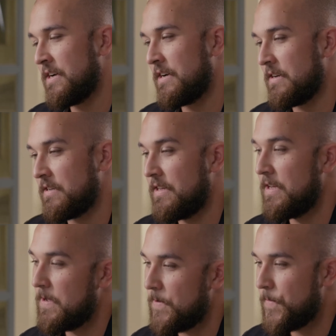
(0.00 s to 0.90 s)
Uh,
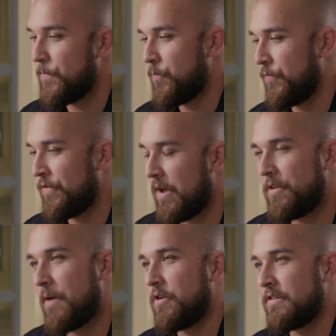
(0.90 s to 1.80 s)

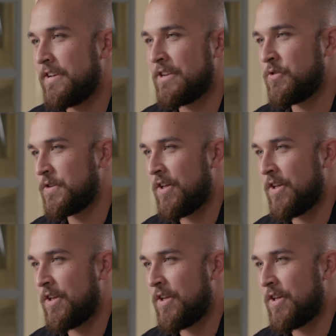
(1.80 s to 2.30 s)
sometimes our schedules